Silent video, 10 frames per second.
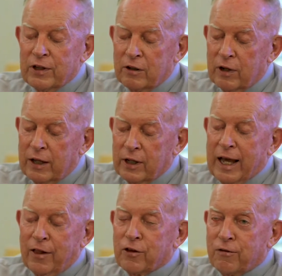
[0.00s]
and the
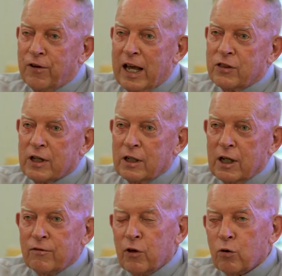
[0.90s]
Catholic faith can
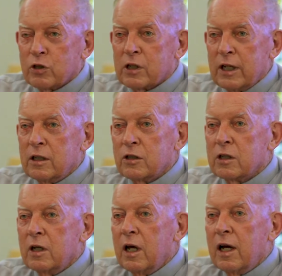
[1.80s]
give those kids